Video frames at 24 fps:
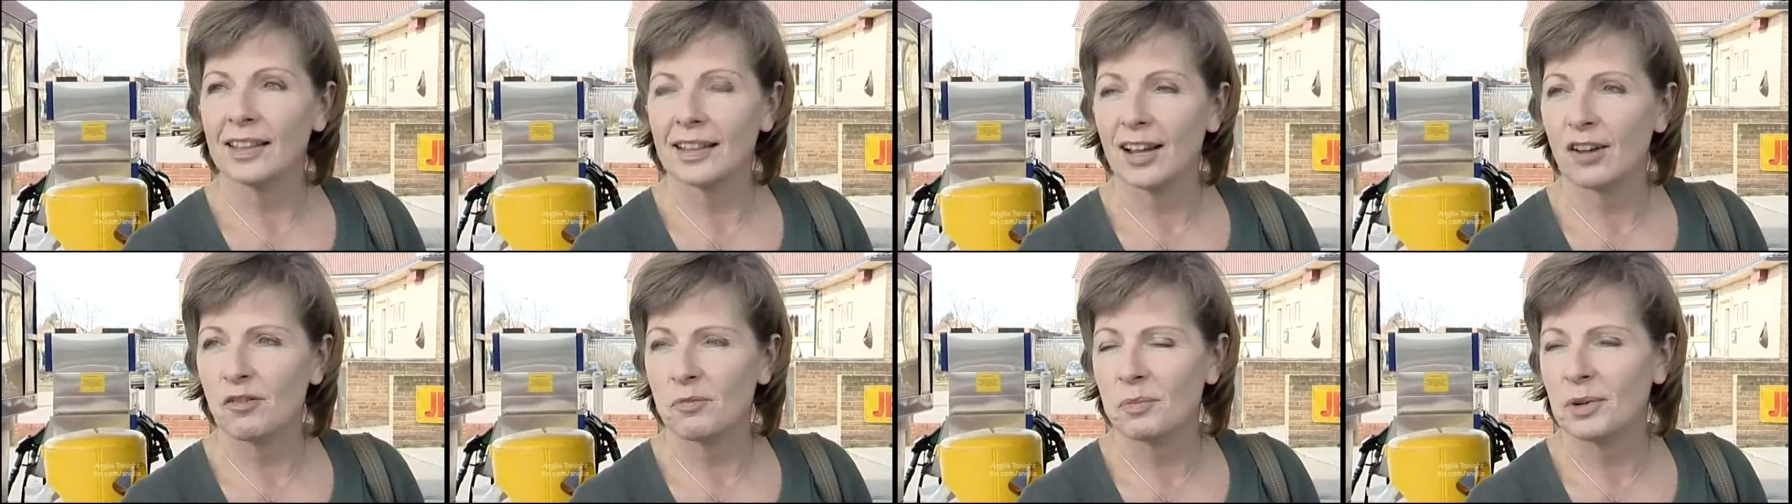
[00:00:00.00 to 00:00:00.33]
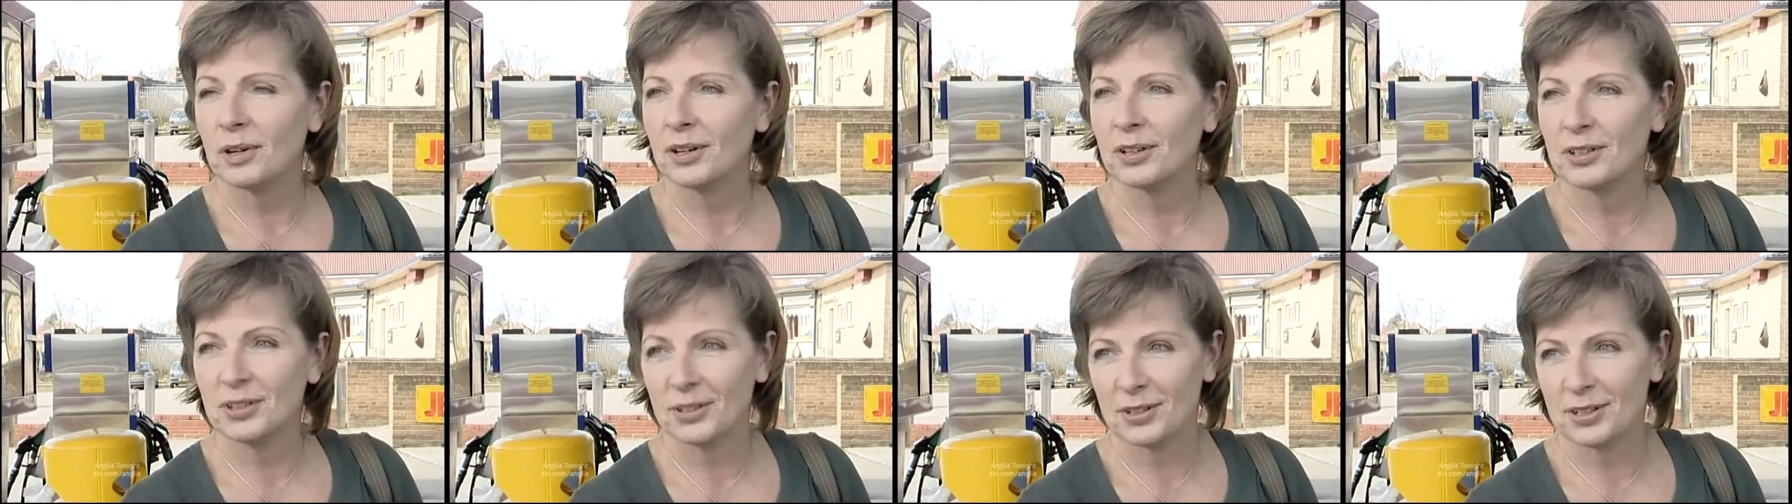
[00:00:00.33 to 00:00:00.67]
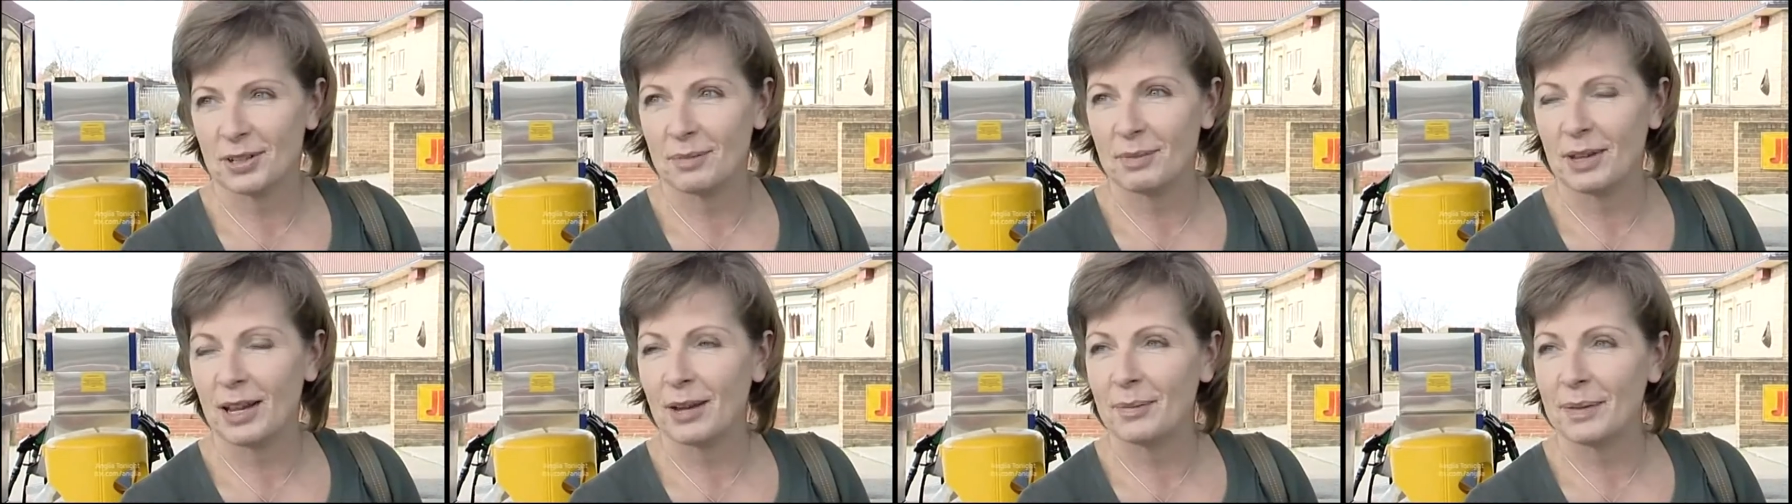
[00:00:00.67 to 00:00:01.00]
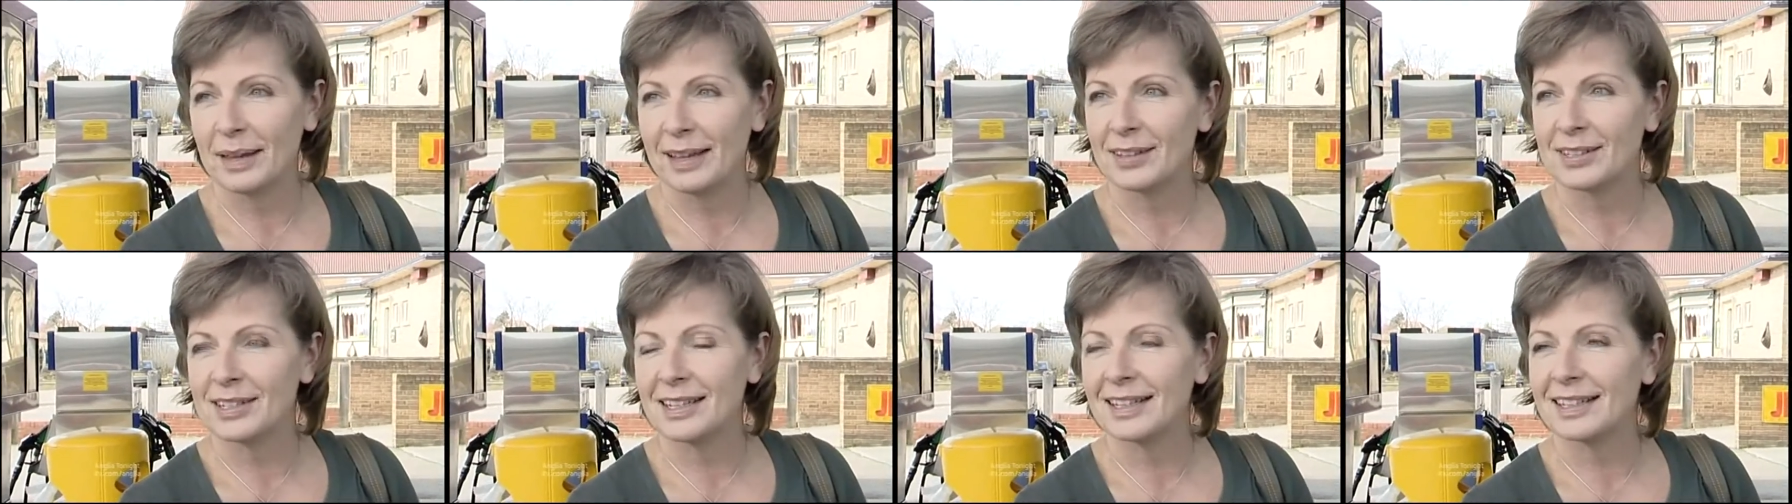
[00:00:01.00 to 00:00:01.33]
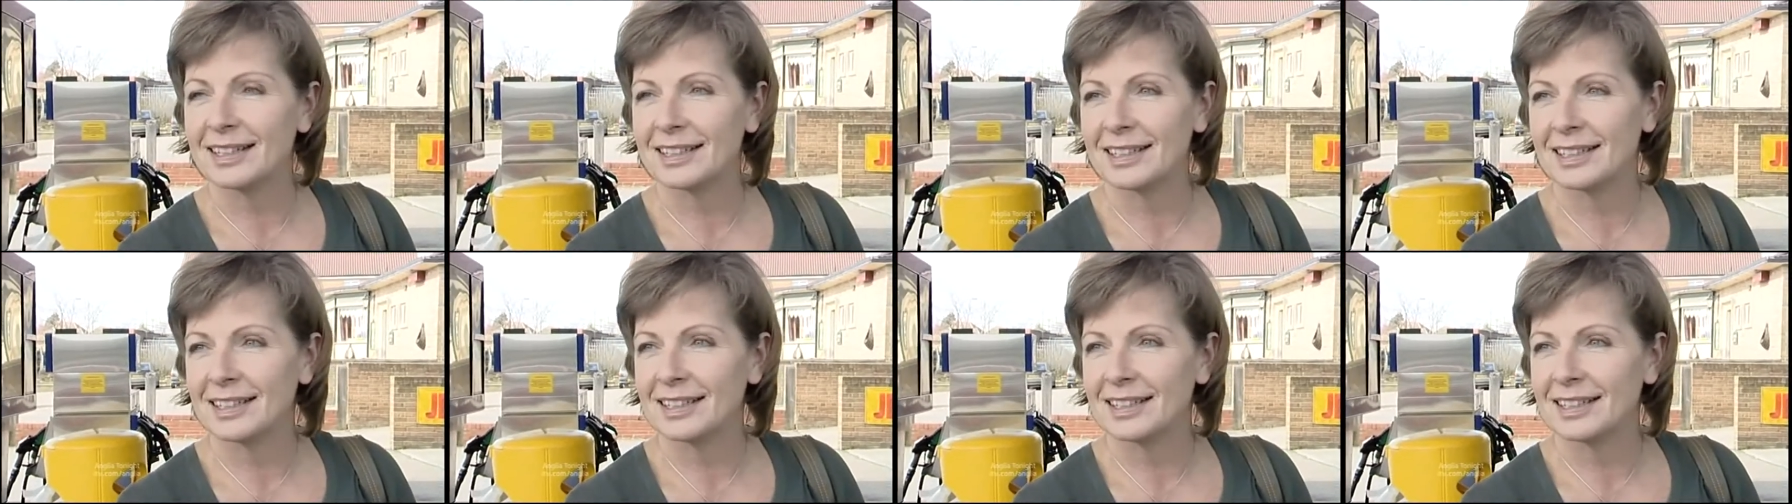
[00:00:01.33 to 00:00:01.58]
think the government could do something about it.